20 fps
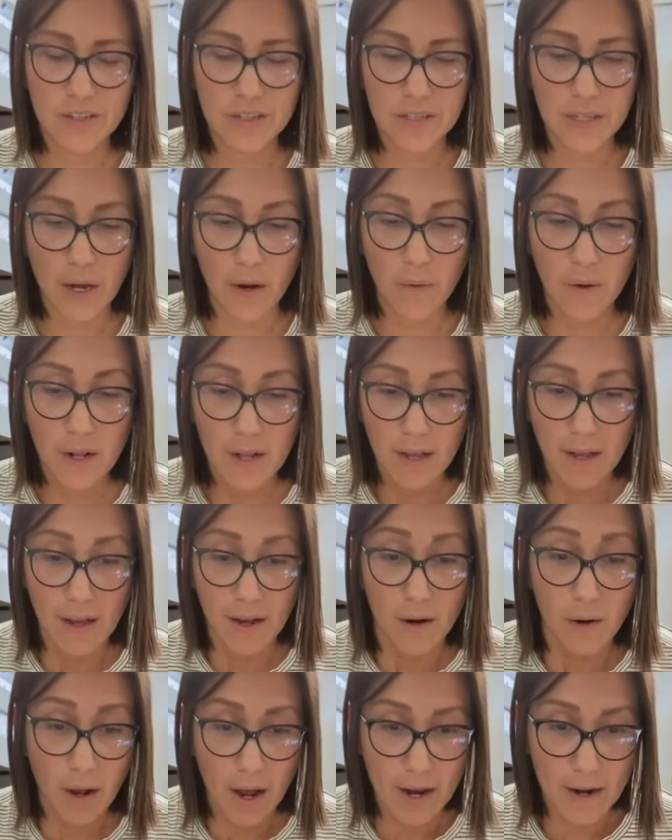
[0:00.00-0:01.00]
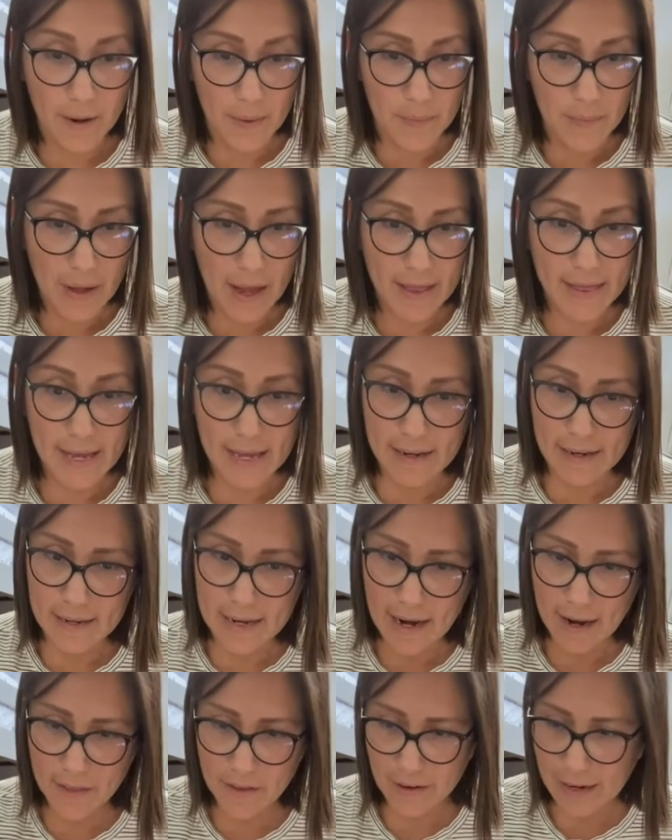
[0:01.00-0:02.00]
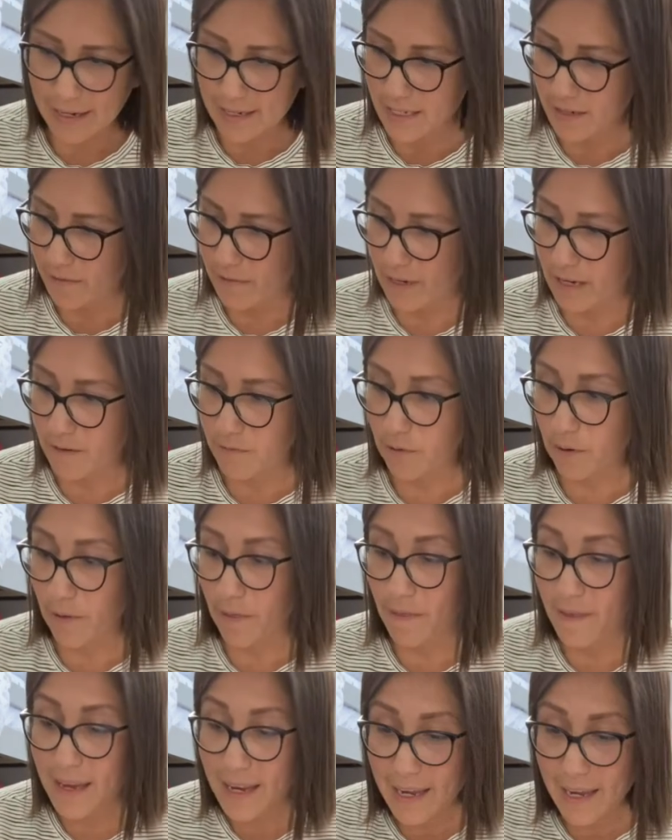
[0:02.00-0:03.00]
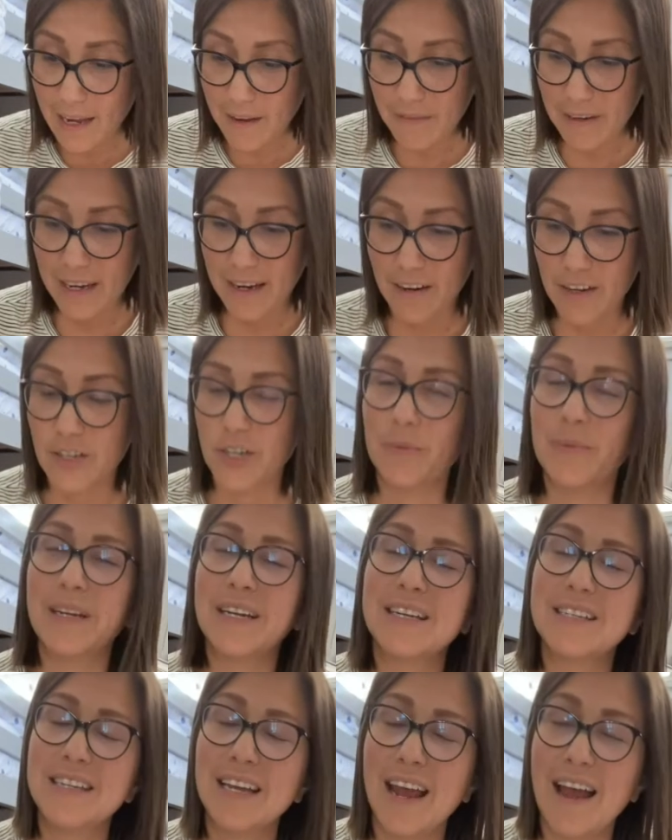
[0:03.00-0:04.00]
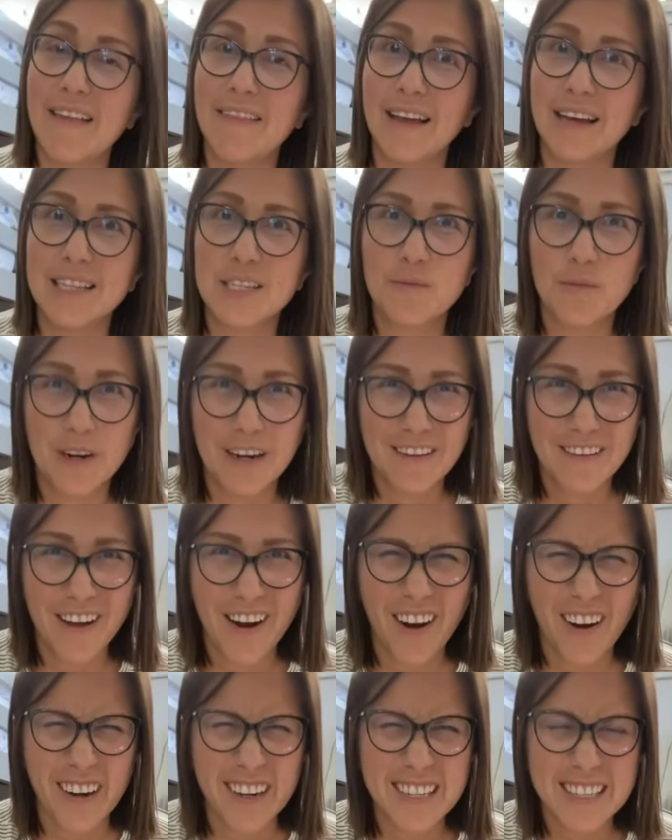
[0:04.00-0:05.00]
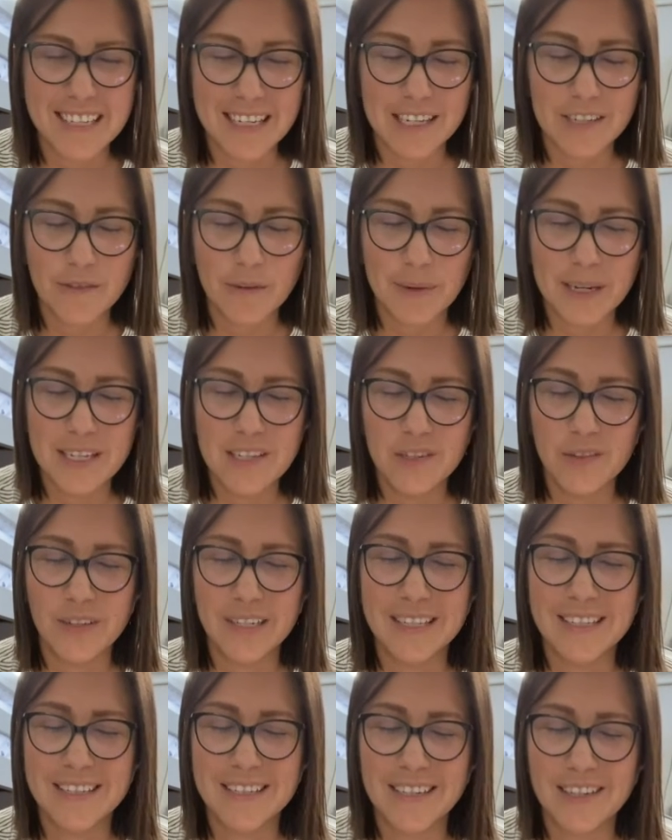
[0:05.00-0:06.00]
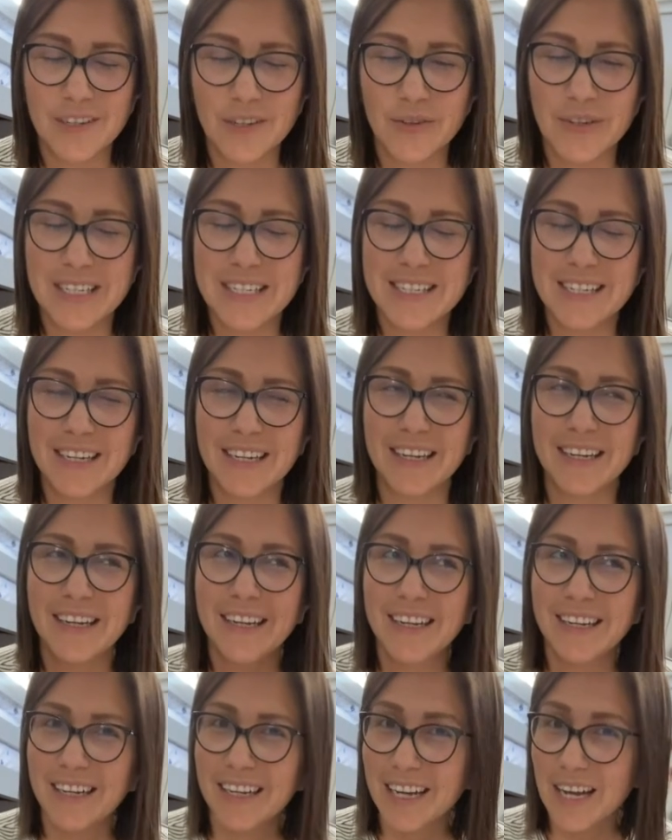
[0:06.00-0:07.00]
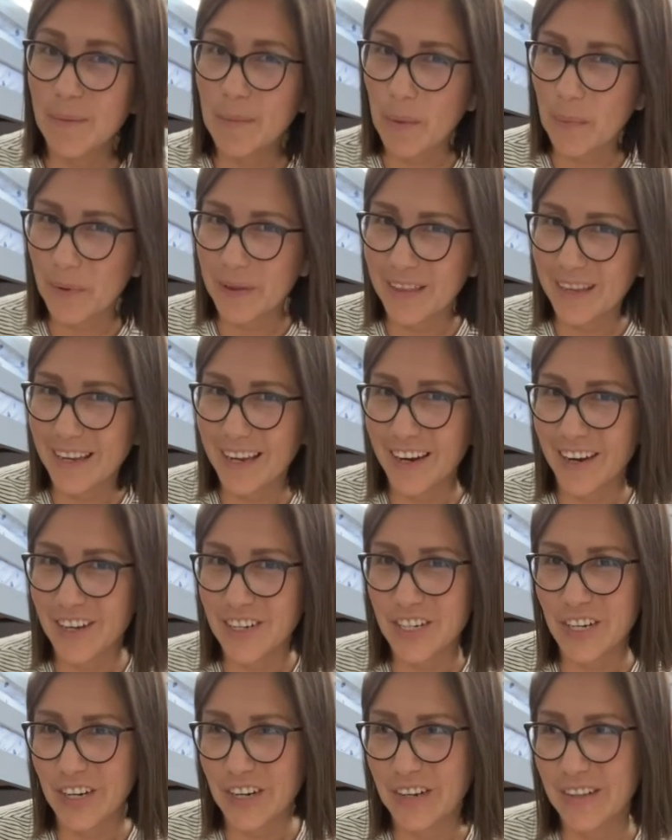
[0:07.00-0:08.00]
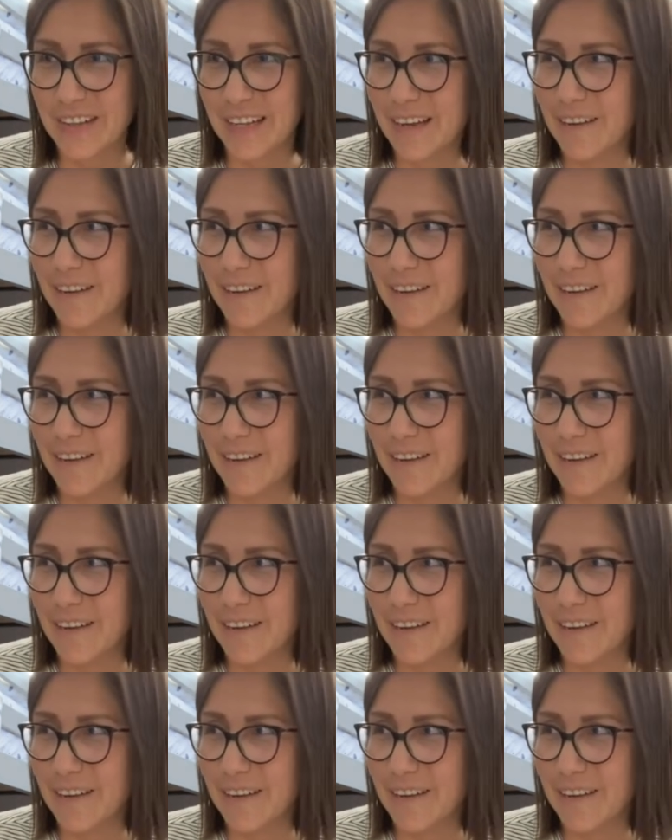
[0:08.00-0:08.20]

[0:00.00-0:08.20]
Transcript: So, and then the other activity for thinking of a character, because again, that's one of the hardest things for my students to do, is to come up with a character